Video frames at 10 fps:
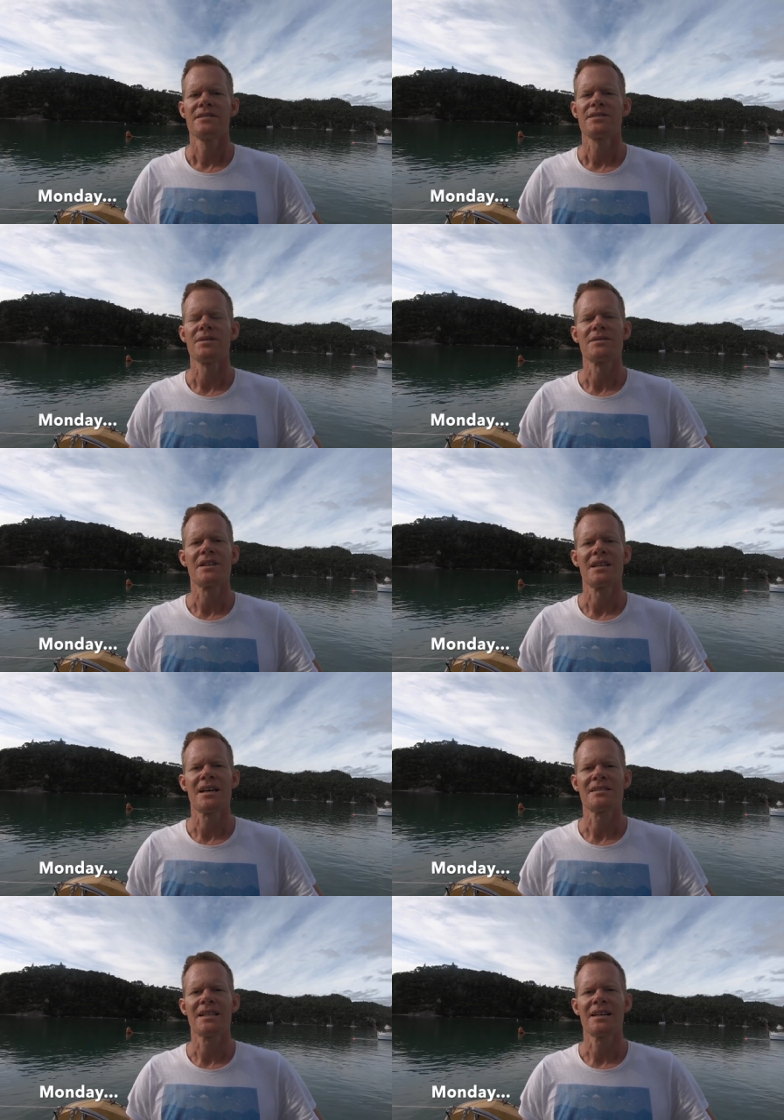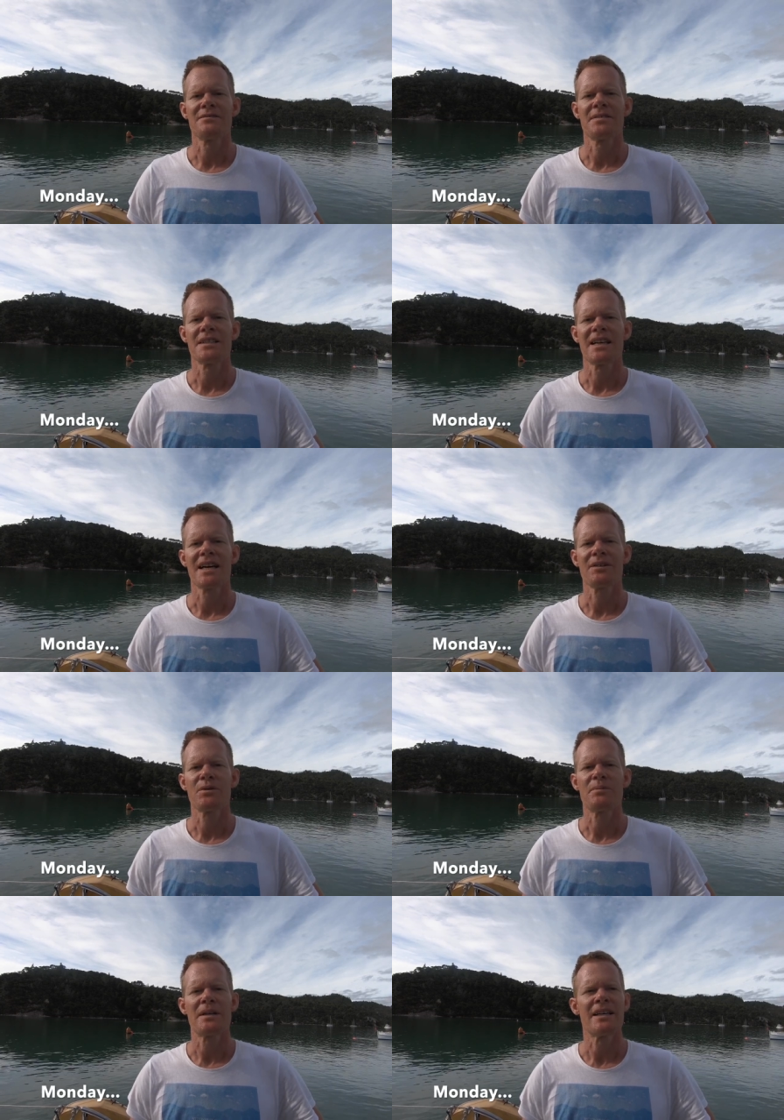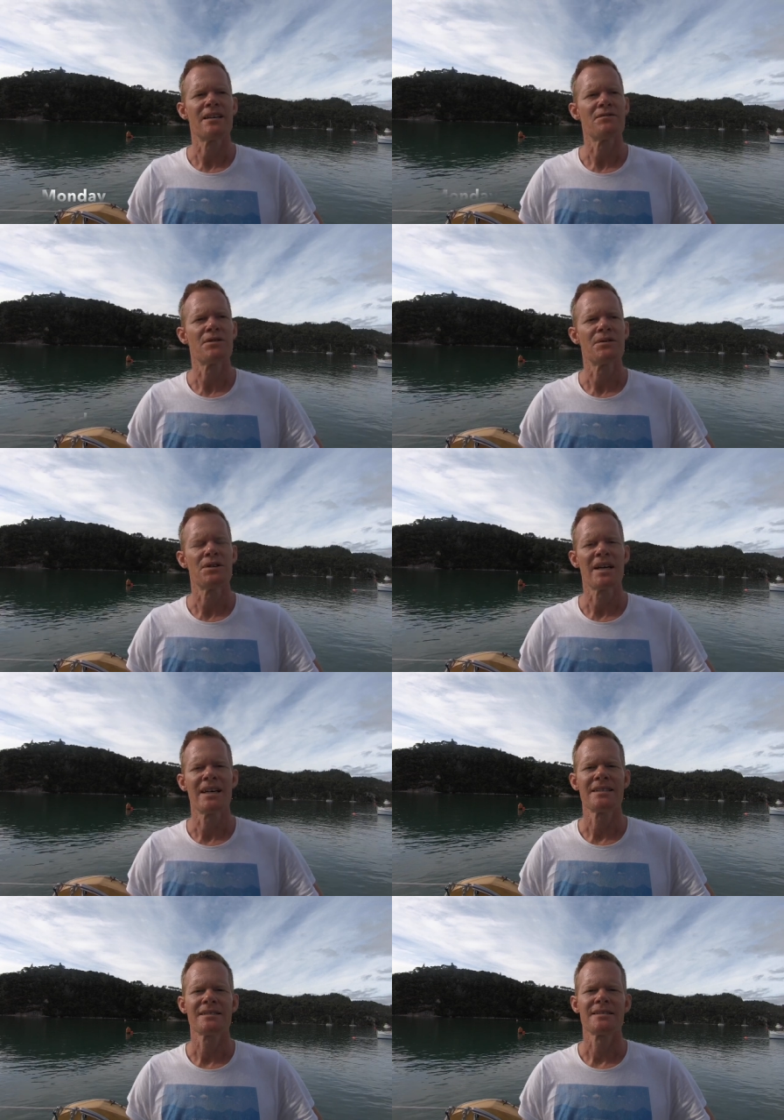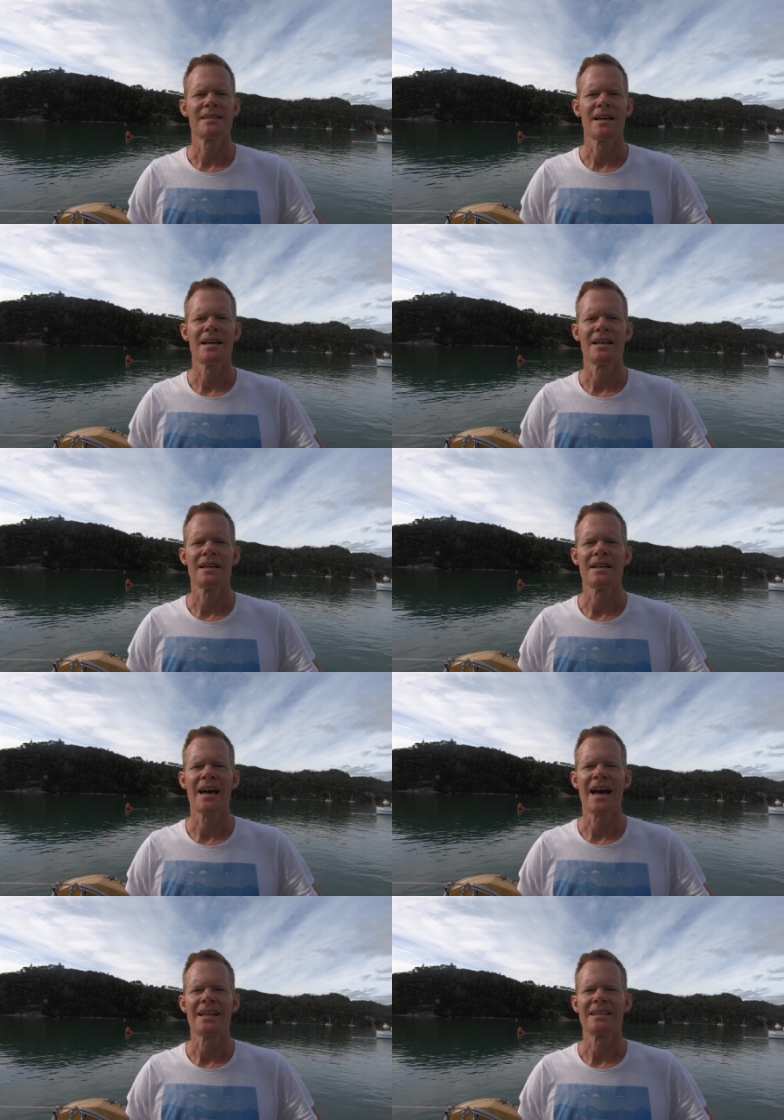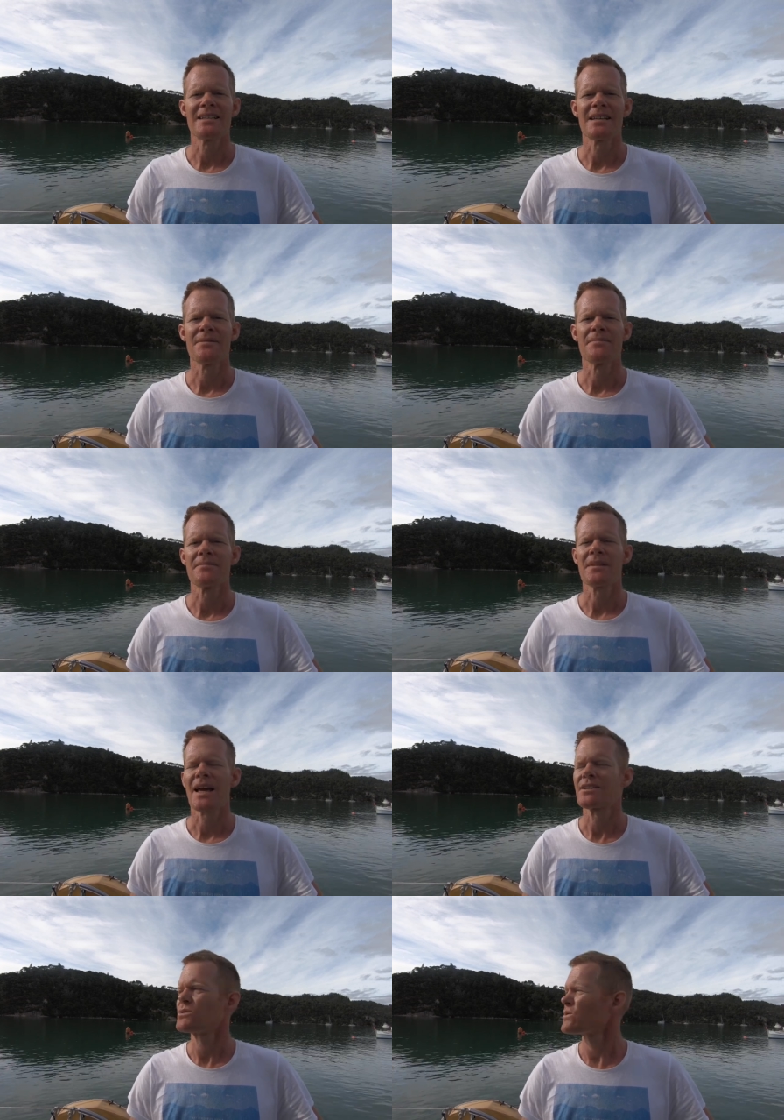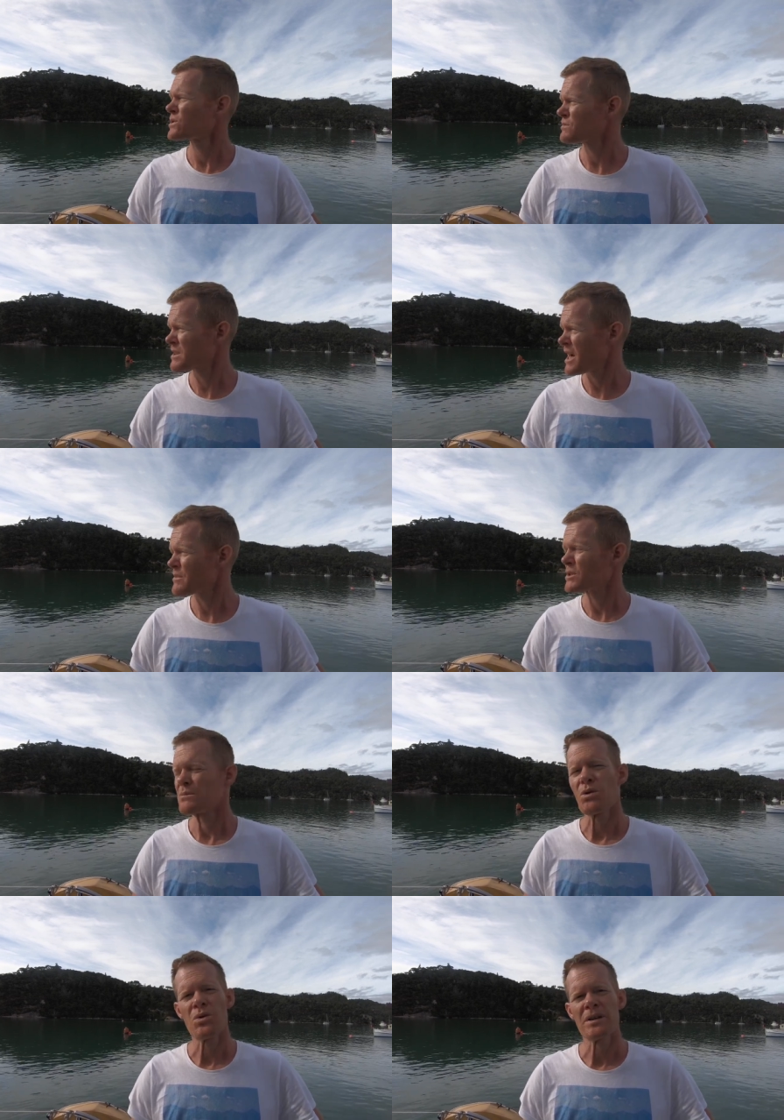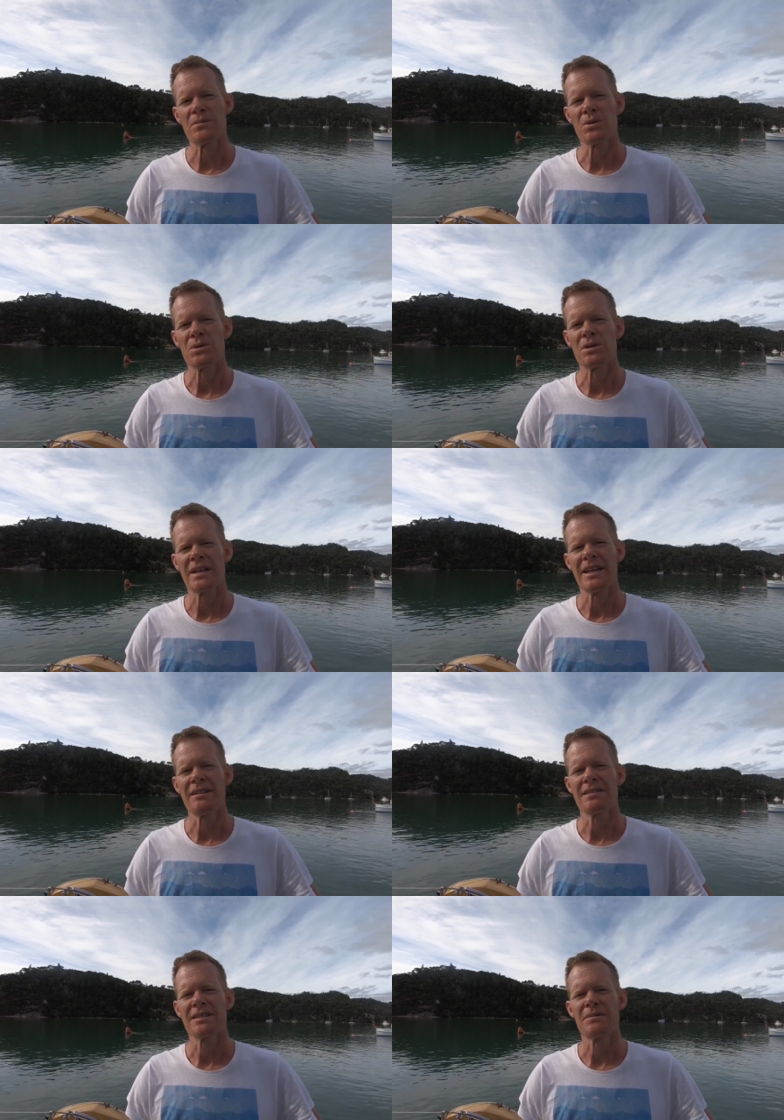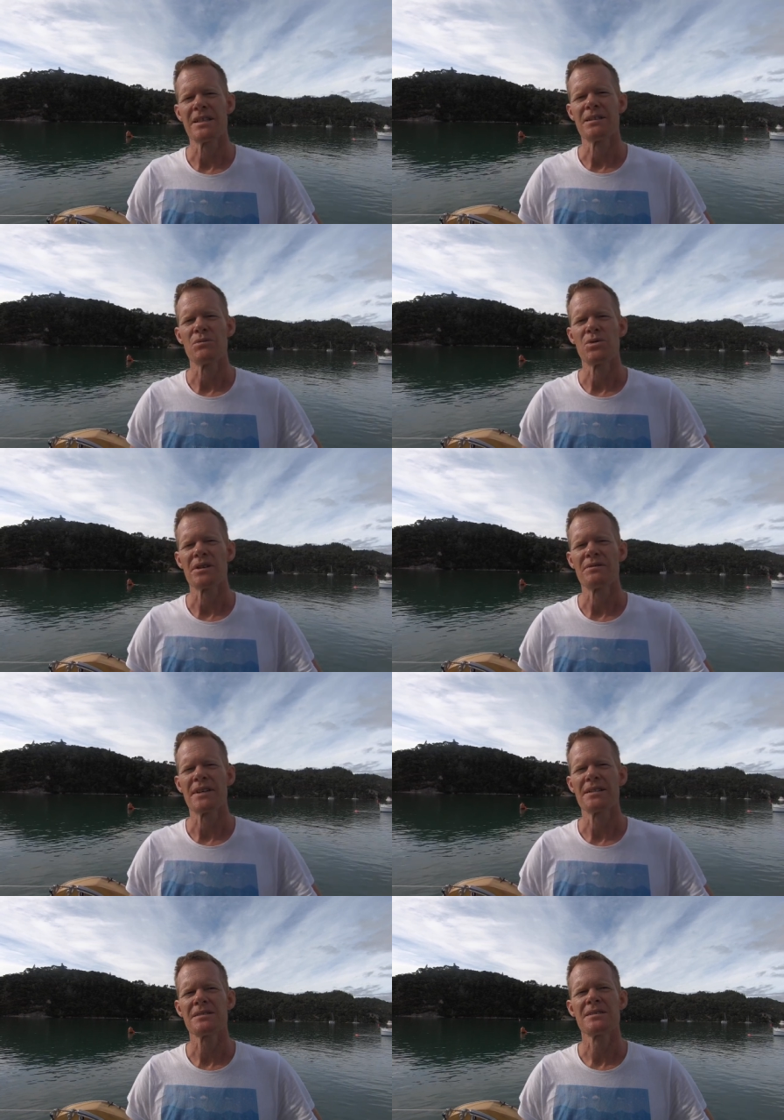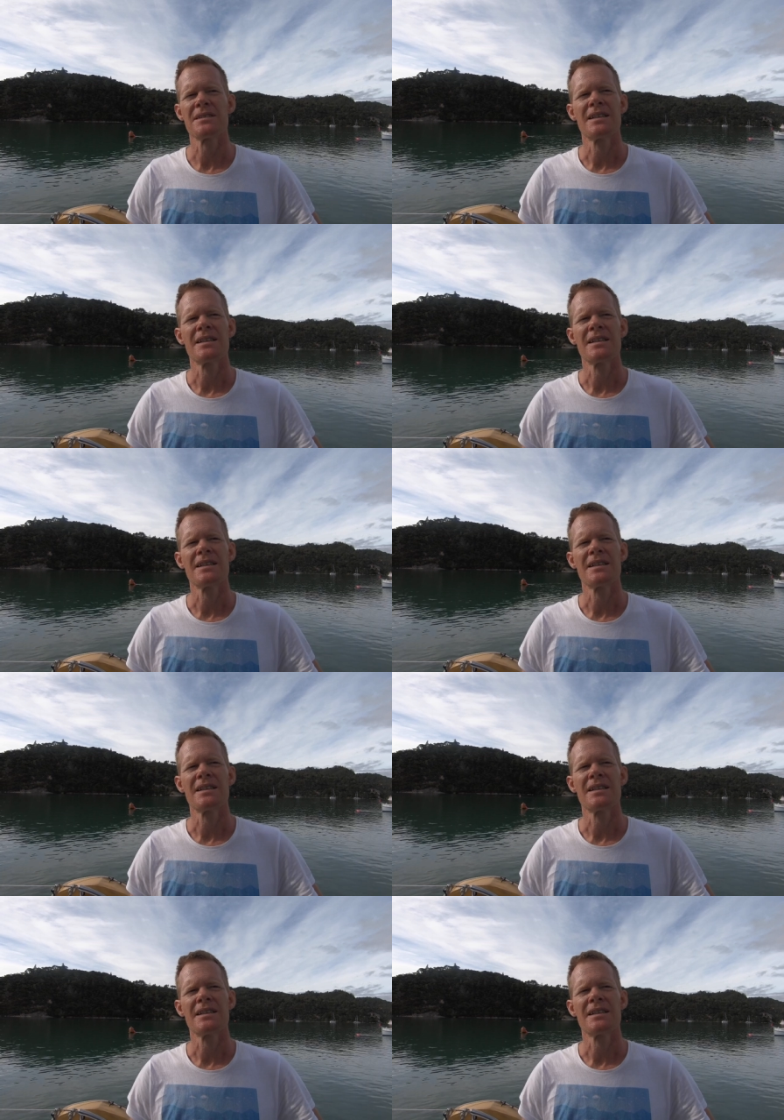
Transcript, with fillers: So it's our last day in Whitianga. We've been here for a few days uh, and um, had an awesome time on the mooring ball here in the, in the mooring fields.